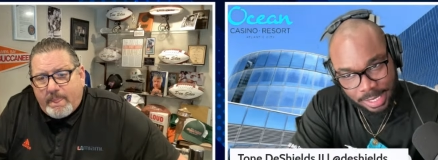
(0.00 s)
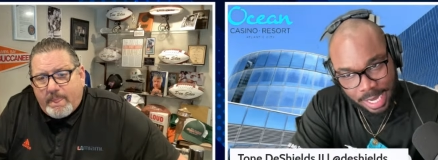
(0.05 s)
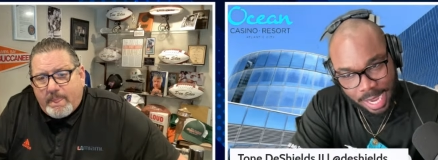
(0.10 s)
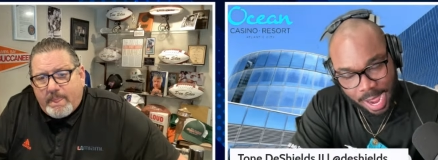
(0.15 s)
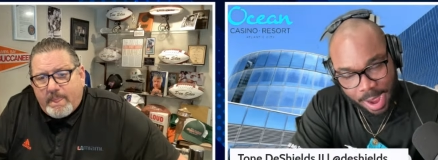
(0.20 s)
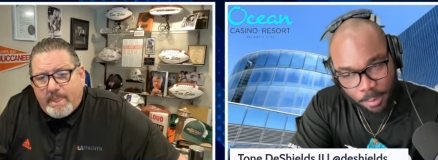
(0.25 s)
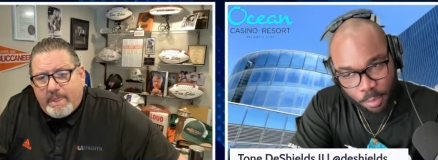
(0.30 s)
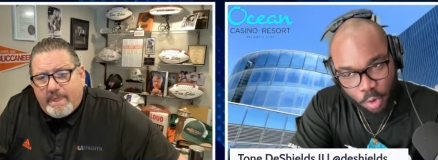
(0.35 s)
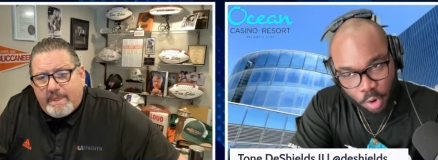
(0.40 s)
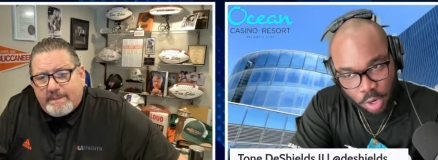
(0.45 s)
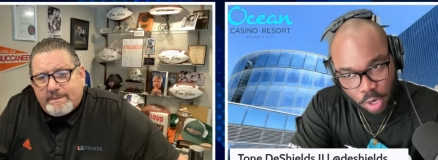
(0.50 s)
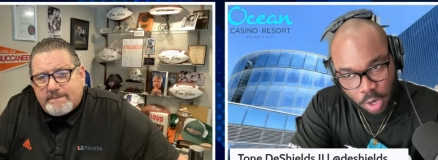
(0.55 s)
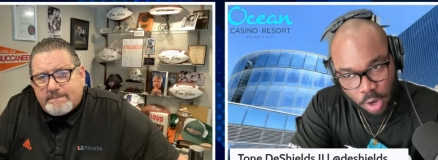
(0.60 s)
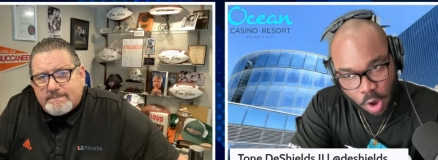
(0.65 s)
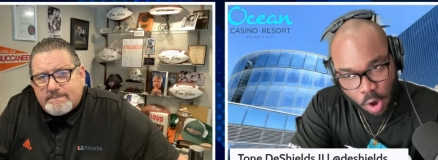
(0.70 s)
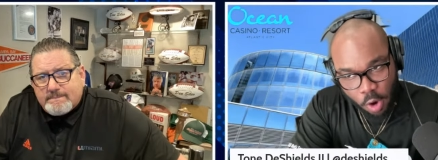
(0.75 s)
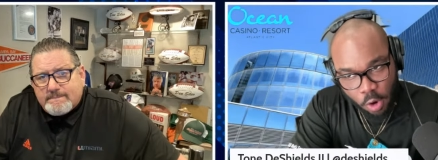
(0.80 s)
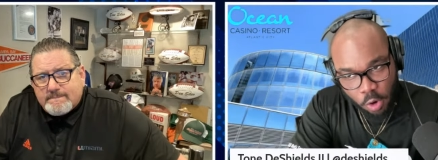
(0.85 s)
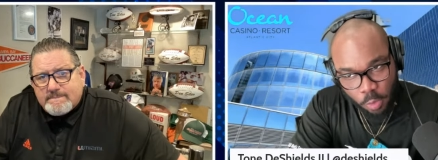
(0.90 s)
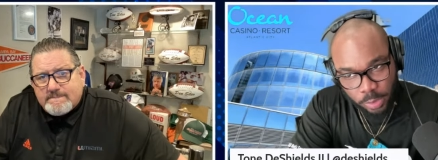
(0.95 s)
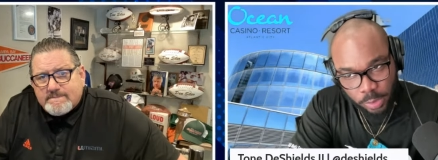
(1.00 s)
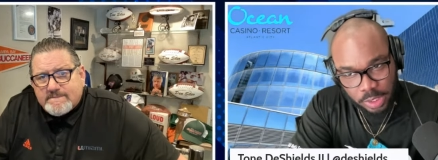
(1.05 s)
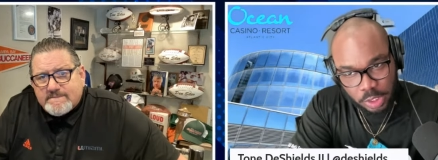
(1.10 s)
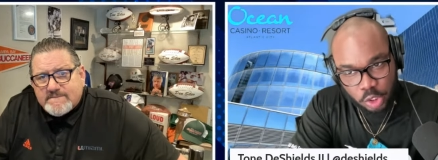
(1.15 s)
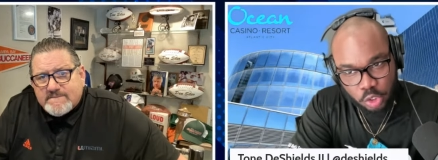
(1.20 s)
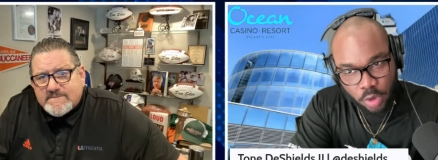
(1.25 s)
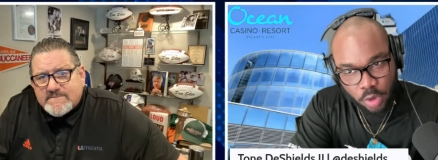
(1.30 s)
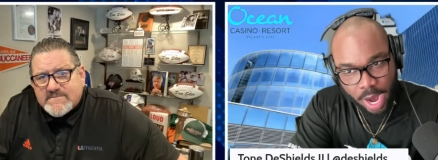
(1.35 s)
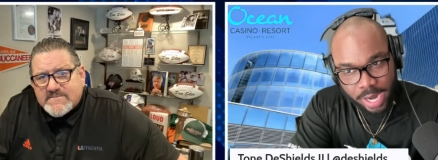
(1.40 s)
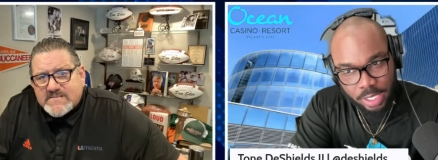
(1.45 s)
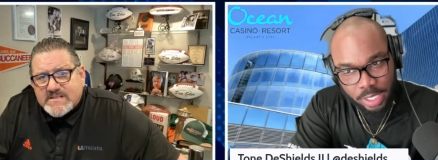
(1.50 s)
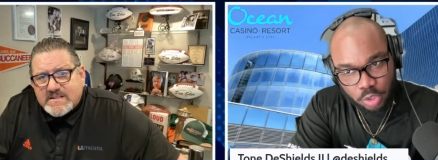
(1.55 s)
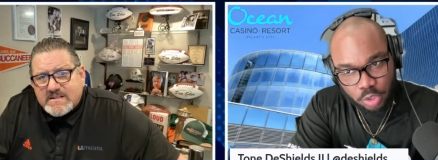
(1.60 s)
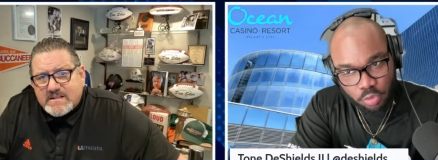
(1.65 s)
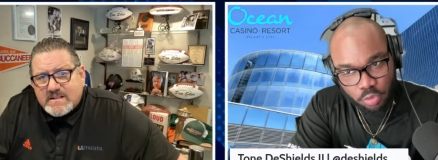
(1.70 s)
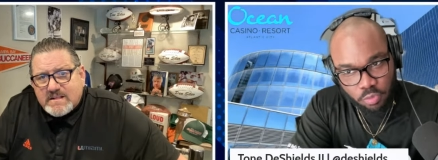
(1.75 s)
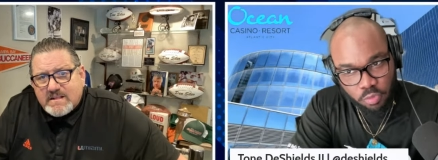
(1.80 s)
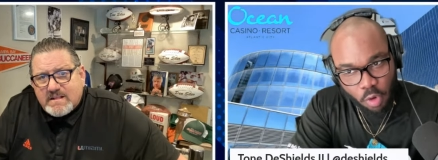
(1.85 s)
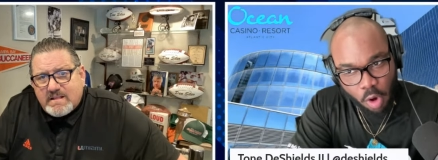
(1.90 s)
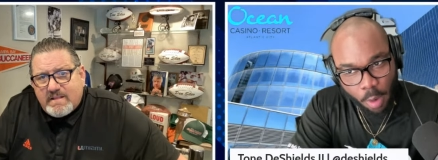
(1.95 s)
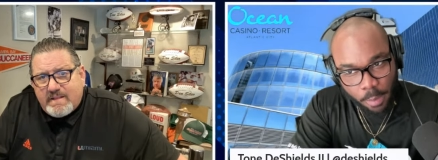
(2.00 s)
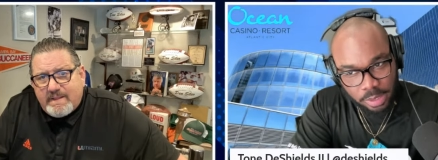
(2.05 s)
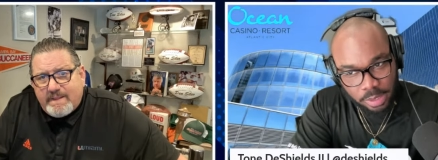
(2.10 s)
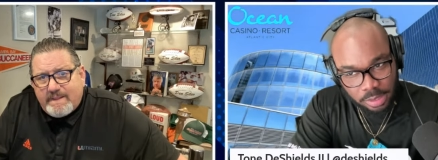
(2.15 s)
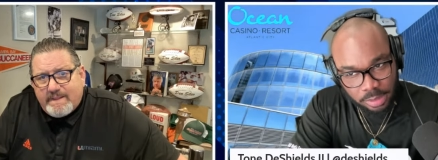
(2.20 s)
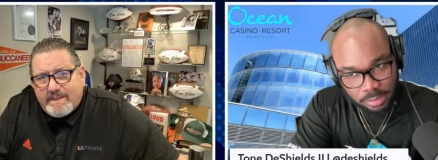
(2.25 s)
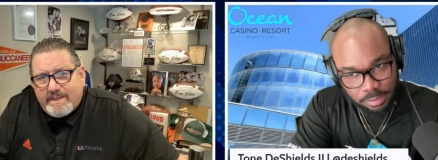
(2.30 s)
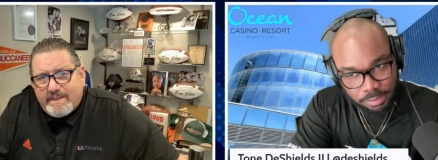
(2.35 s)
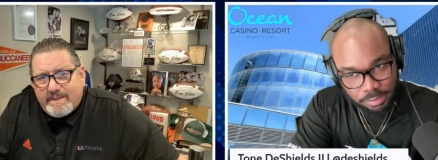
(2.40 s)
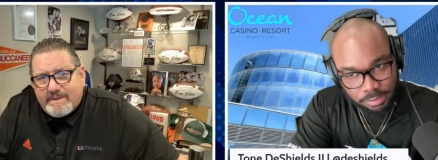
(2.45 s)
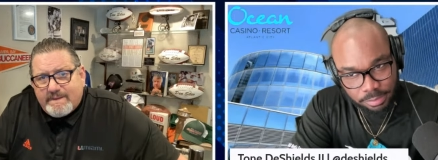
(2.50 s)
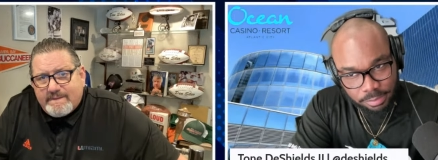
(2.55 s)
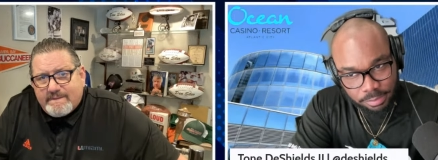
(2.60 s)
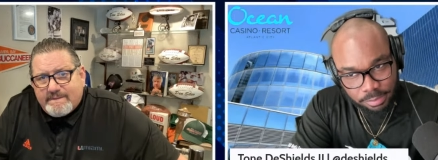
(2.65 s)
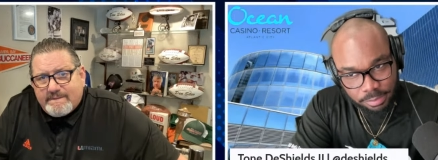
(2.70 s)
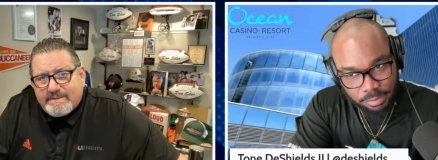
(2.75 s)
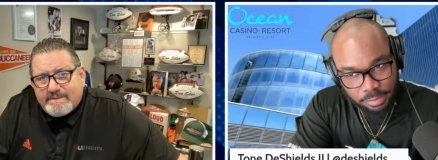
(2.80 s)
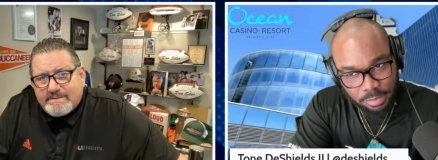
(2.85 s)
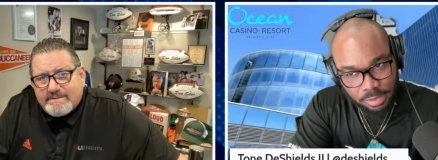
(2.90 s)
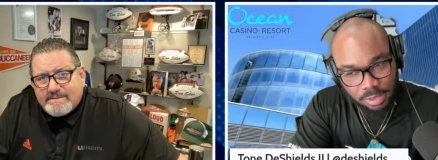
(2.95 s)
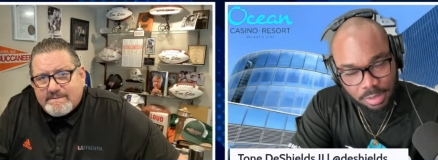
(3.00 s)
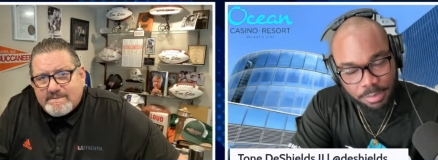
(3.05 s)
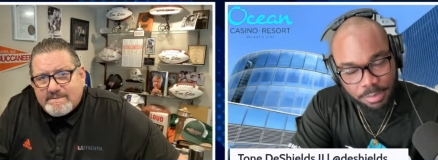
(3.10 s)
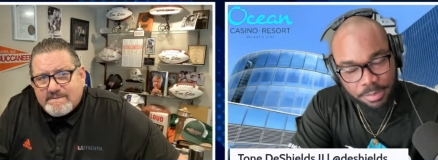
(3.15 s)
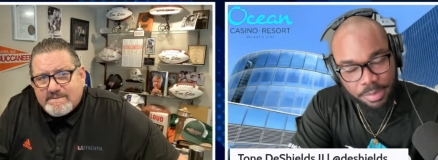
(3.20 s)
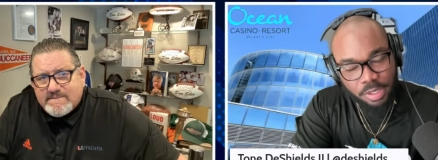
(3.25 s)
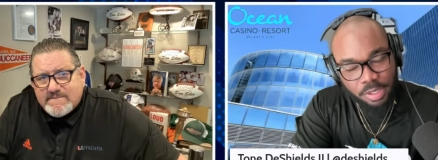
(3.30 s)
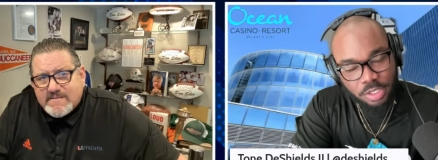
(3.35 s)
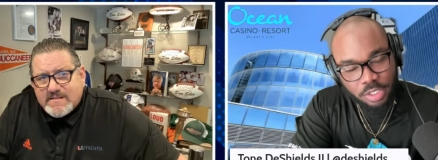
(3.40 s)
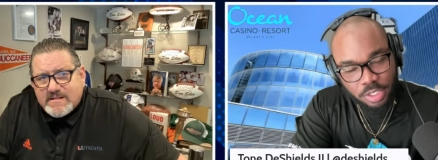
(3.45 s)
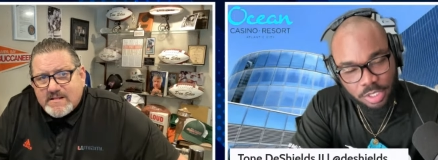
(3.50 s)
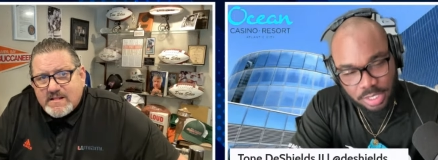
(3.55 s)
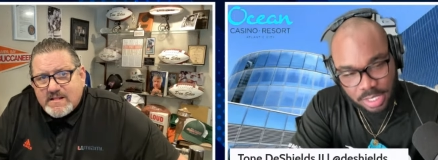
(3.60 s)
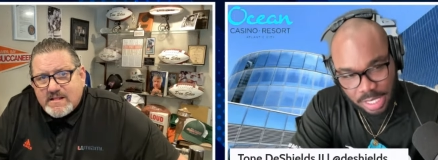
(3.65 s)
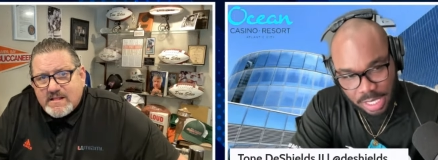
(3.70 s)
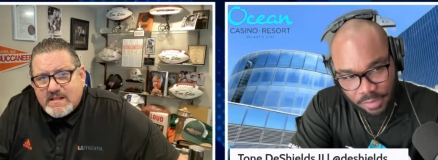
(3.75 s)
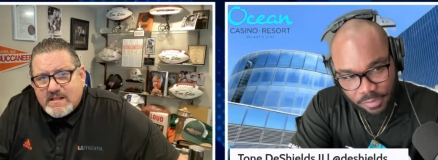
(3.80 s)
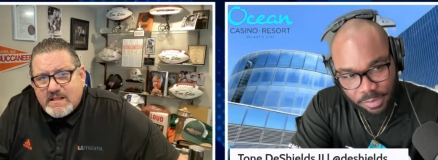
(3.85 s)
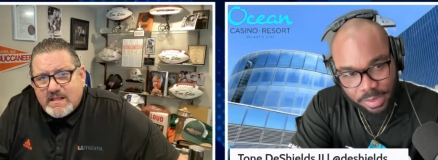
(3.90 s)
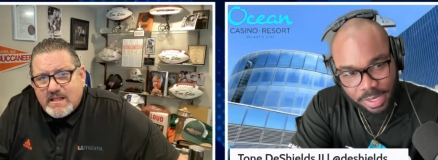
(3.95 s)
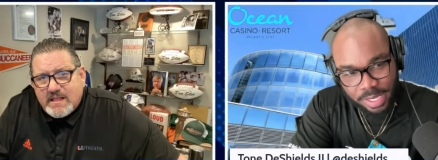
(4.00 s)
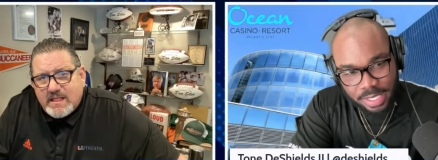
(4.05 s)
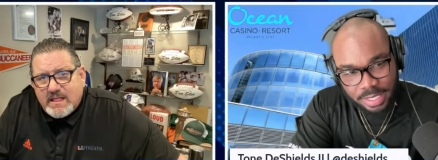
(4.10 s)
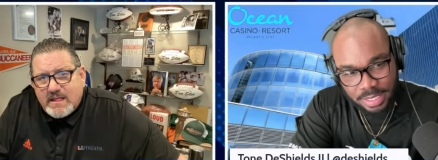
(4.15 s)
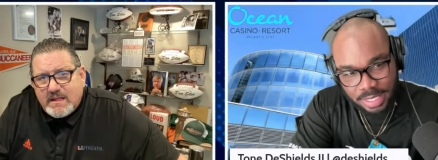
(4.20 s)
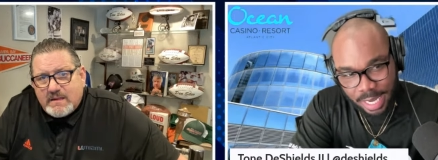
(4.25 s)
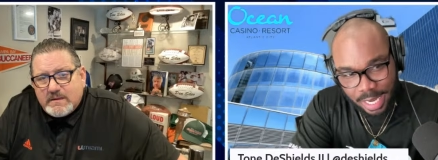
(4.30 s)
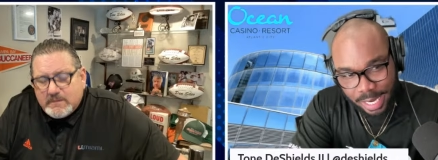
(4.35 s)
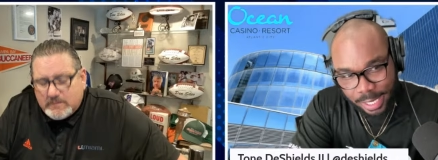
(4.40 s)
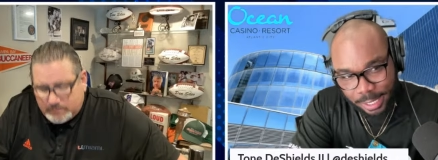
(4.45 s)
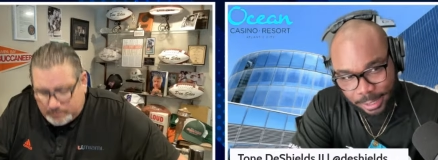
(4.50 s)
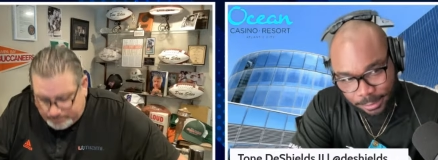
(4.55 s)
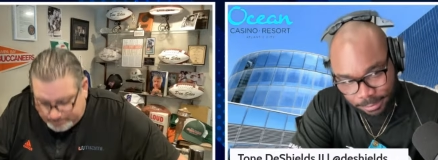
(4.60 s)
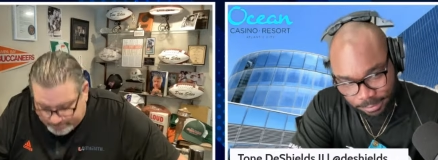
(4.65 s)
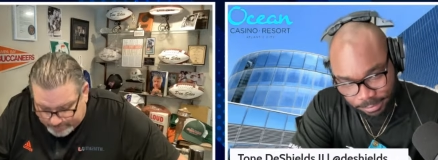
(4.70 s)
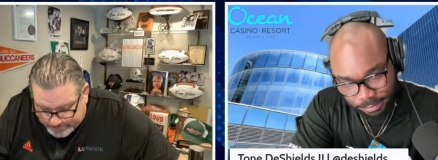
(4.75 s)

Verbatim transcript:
Speaker 1: I'm gonna go with the tried and true formula. Build your team from the inside out.